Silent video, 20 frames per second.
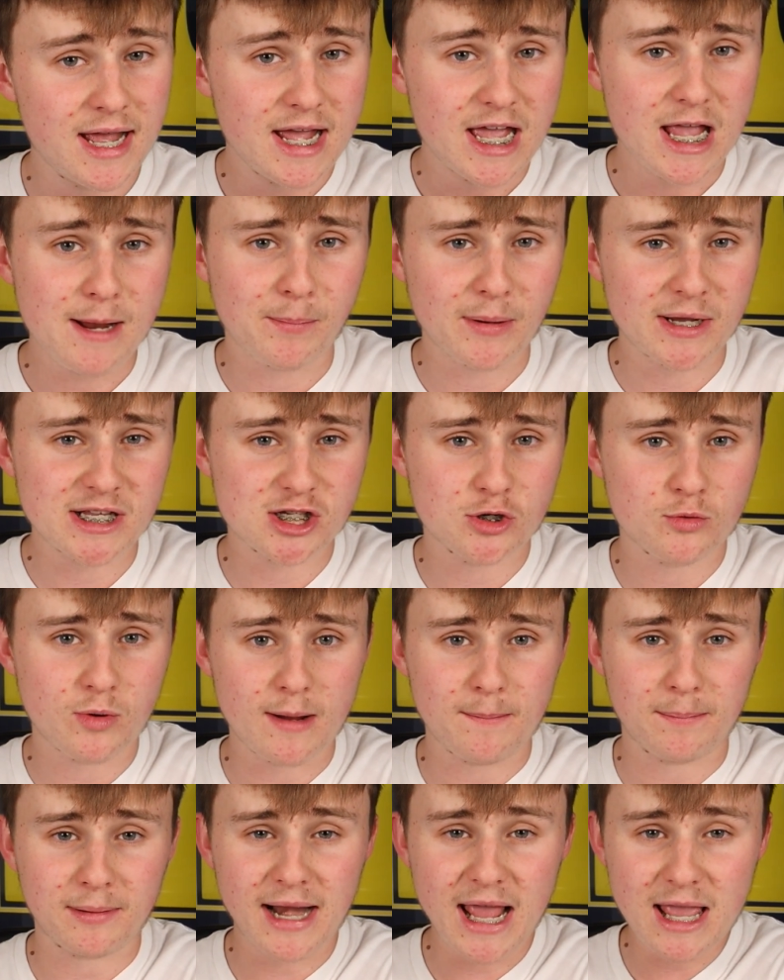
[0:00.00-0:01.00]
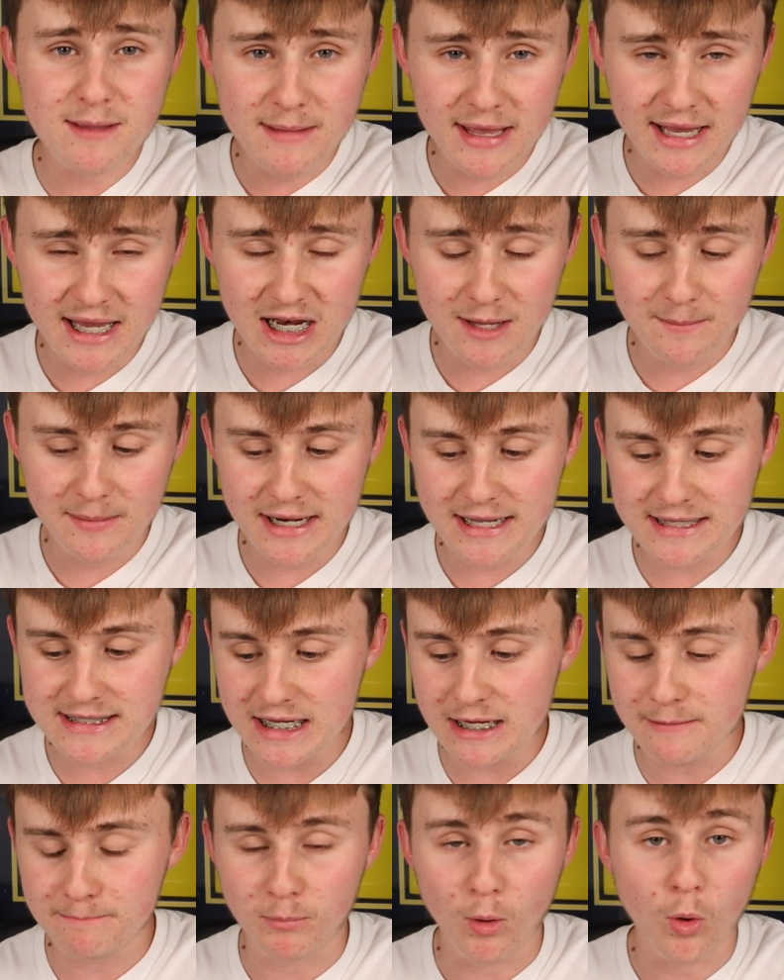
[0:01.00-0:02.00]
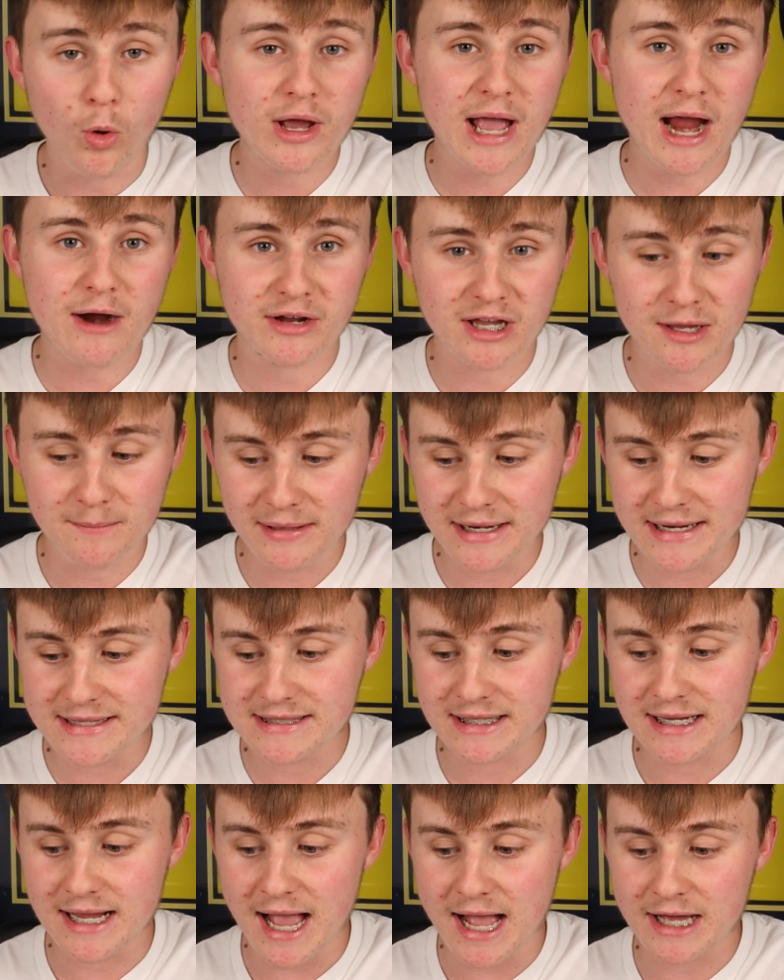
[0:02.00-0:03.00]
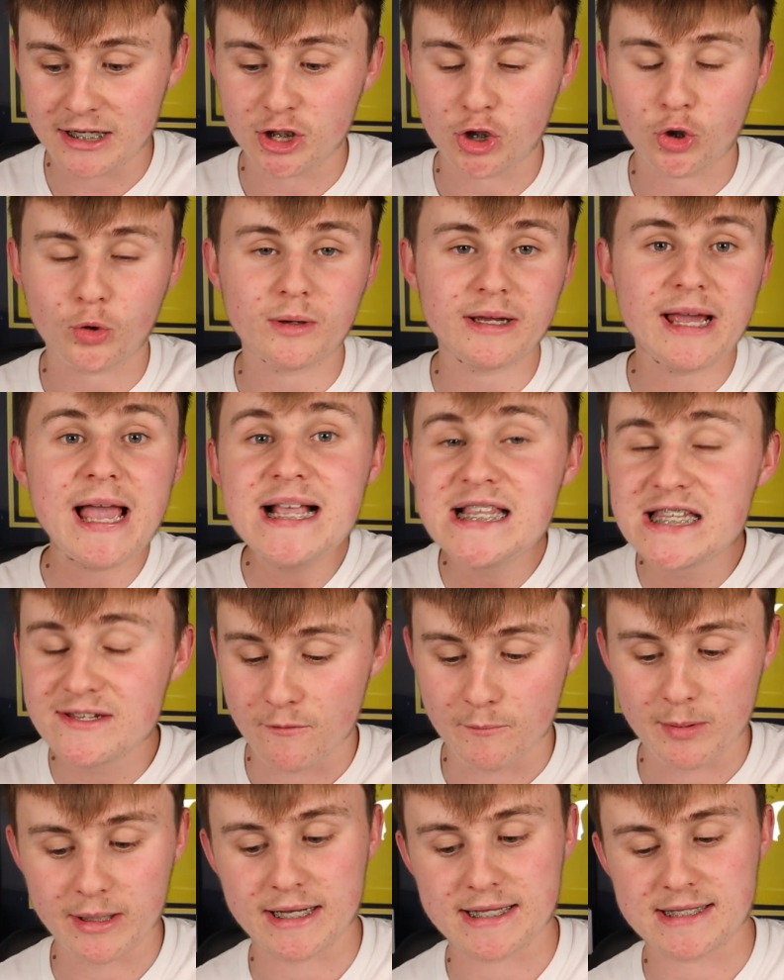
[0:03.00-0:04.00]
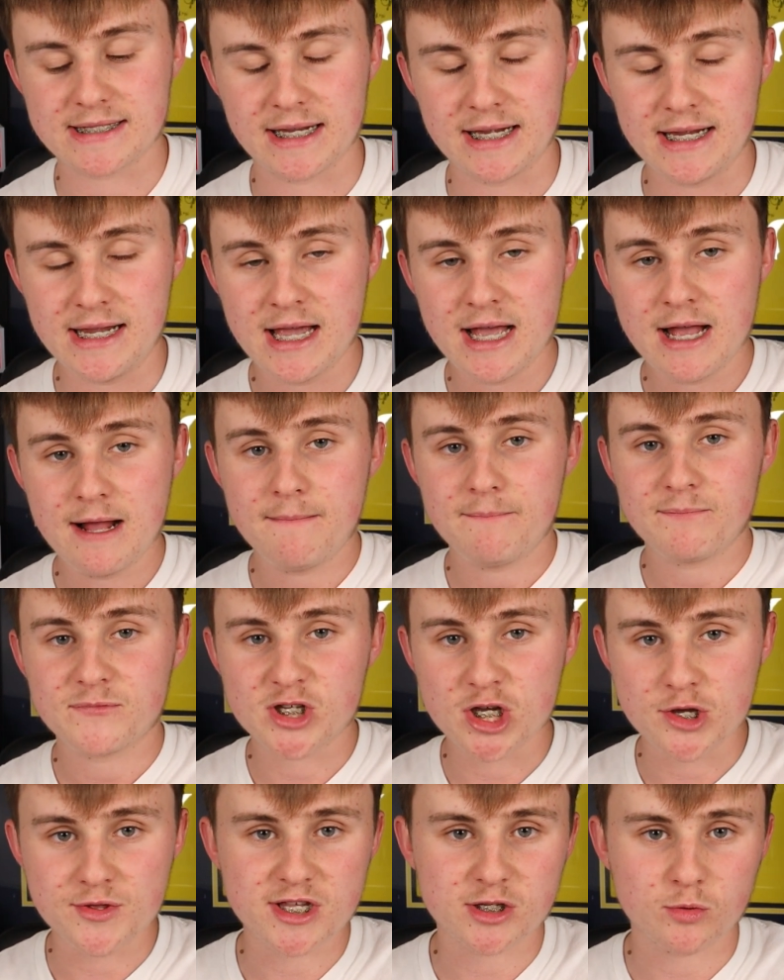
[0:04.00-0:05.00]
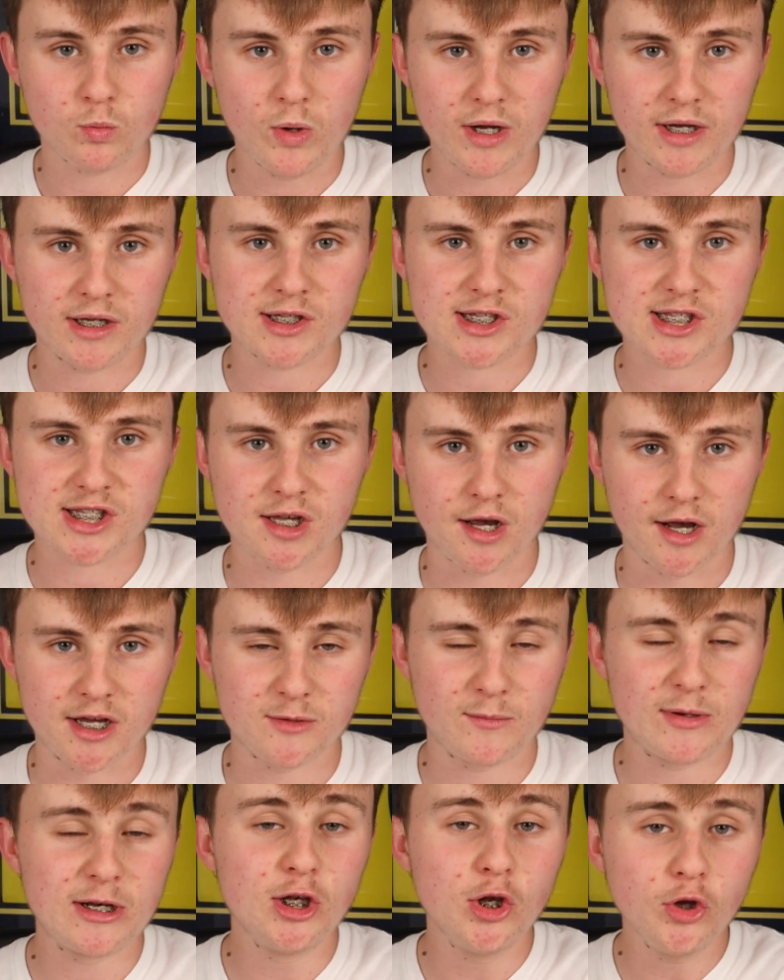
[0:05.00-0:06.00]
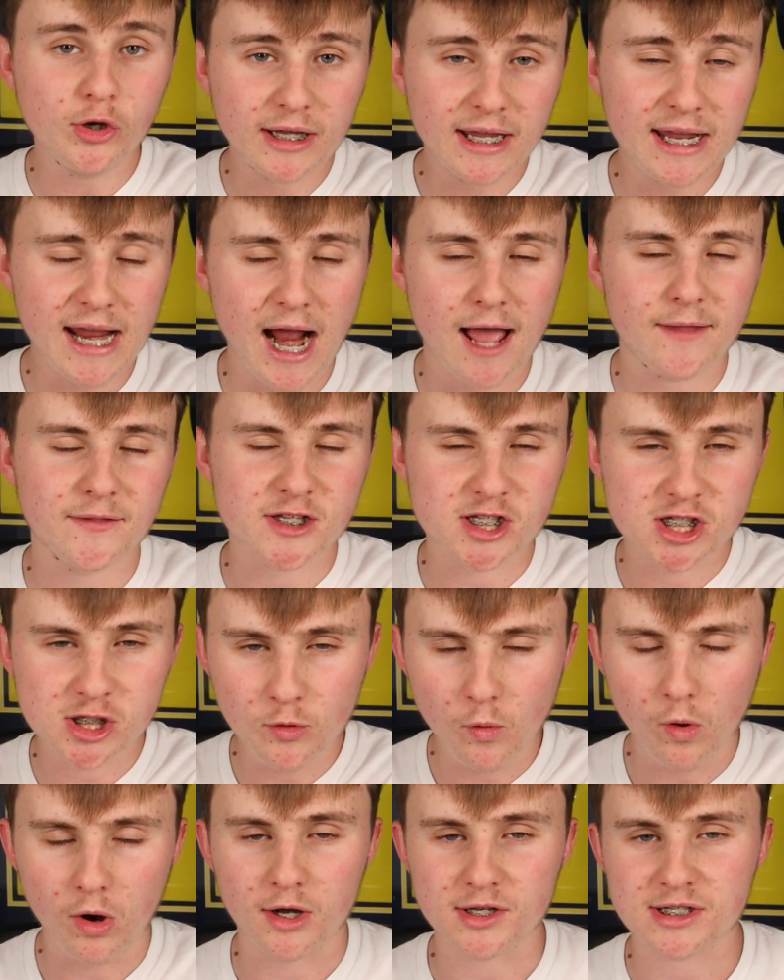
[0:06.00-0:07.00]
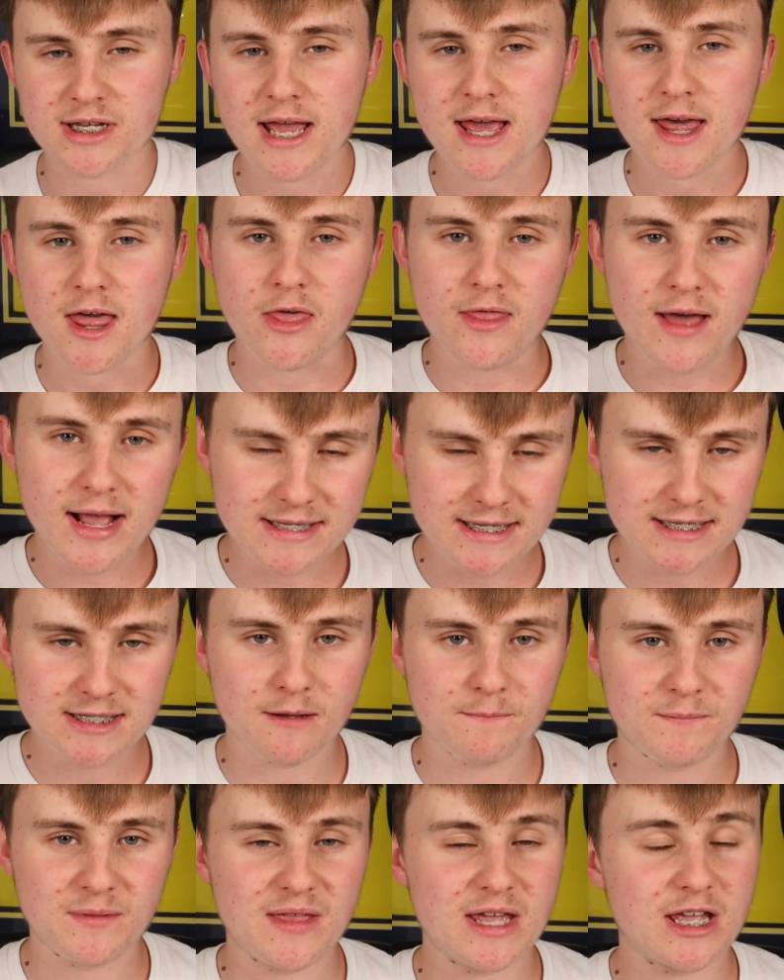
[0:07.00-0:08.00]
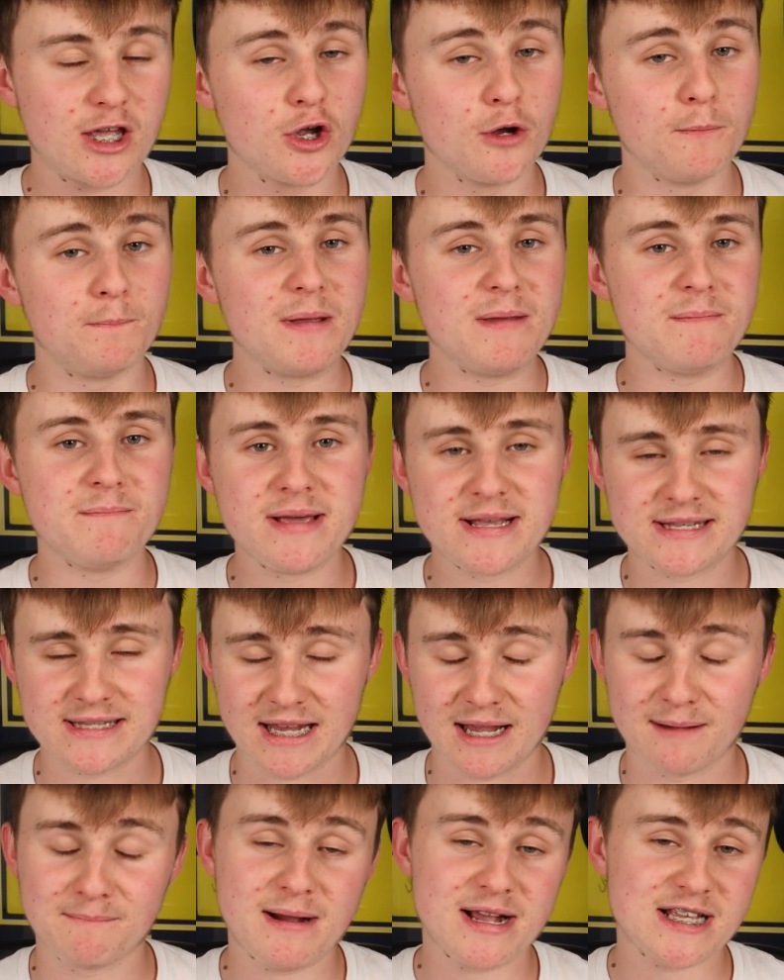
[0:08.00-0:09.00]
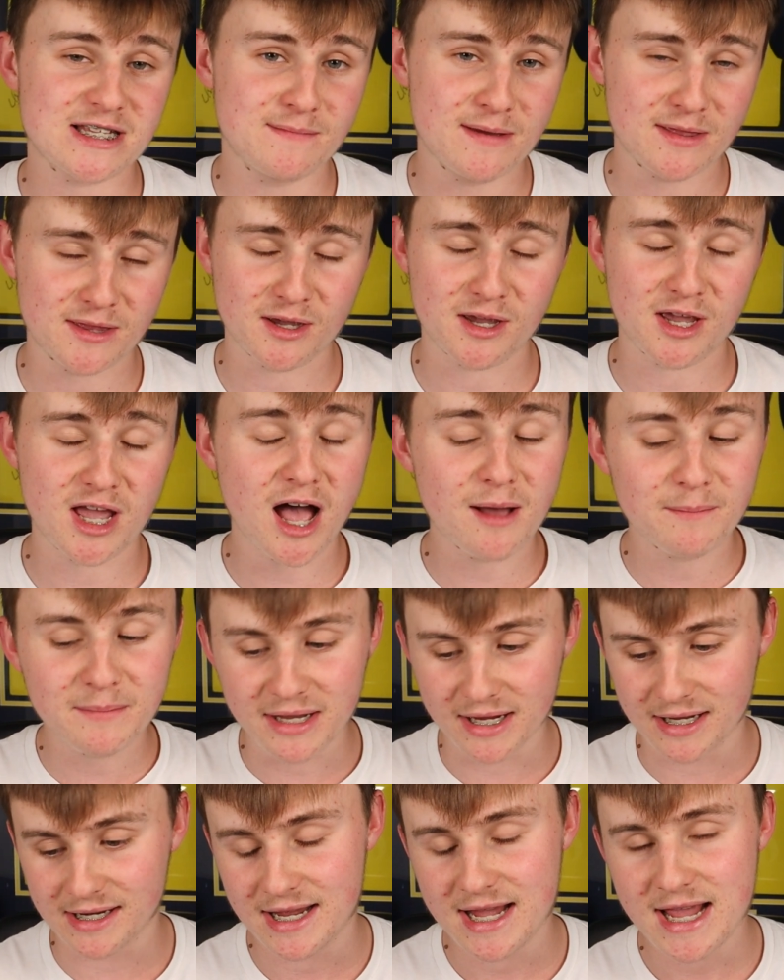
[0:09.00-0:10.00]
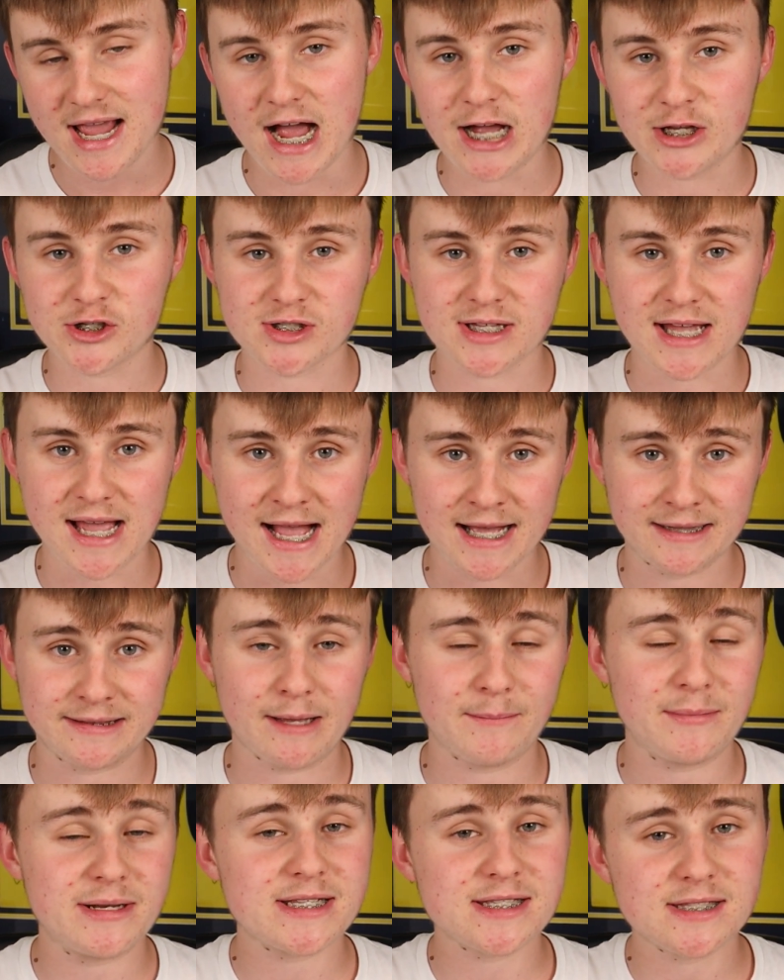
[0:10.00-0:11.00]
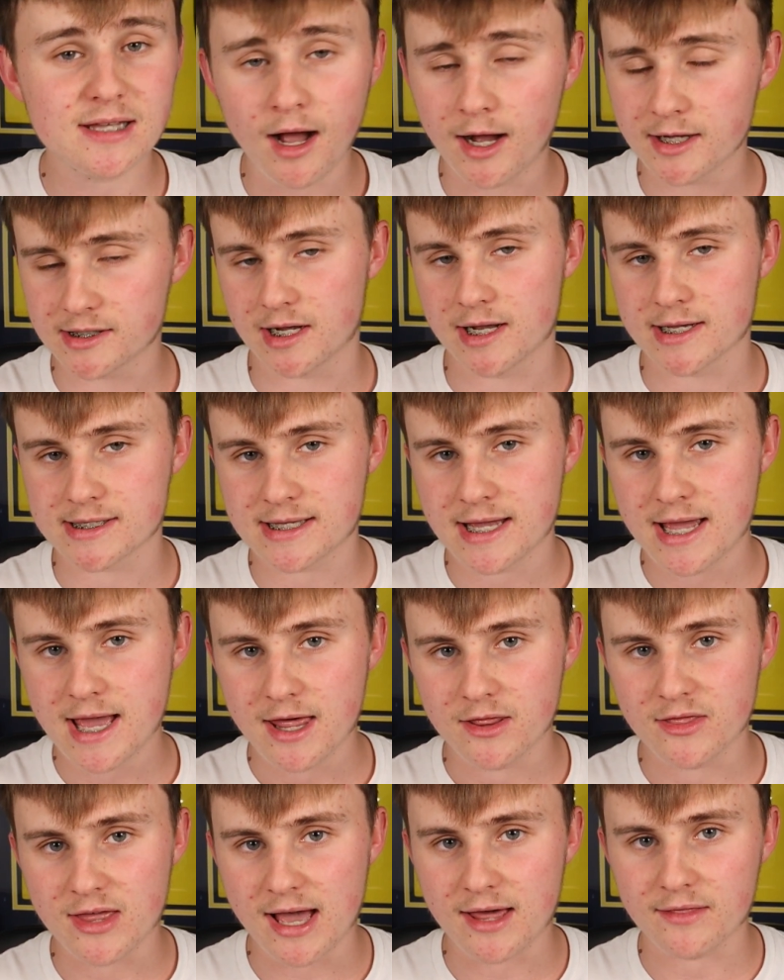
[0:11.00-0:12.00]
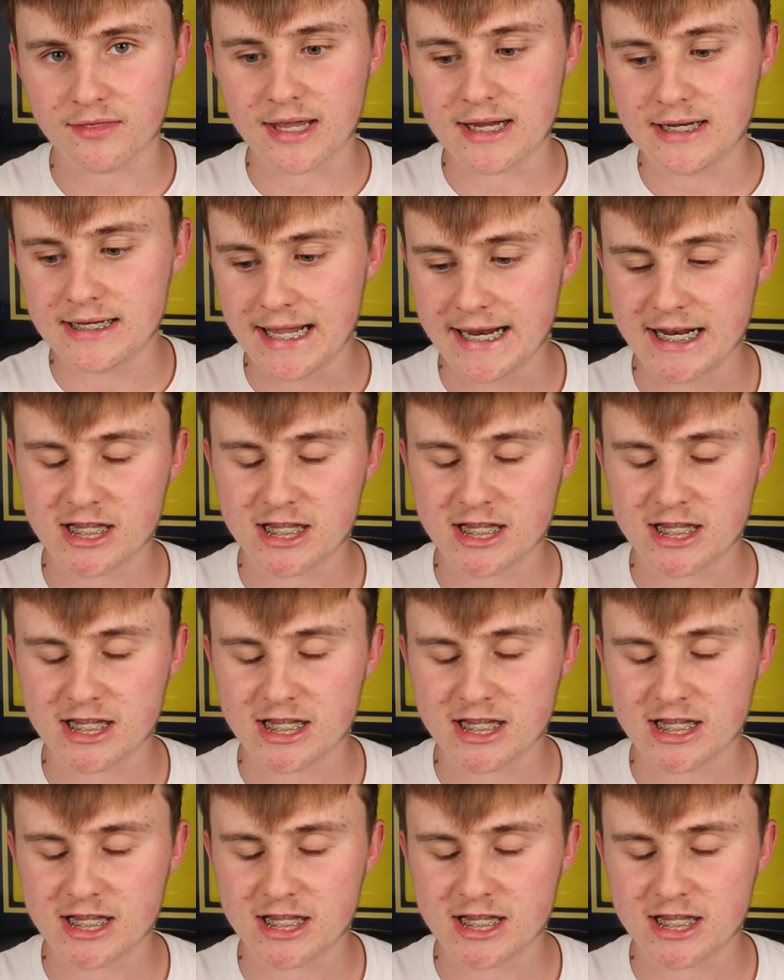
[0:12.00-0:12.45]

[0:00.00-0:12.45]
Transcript: He brings great playmaking ability, ball-carrying ability and creative ability to this Wigan side, and when looking at the squad, that is something they could be missing, and Matt Smith could come in and just add that bit of stardust that they need.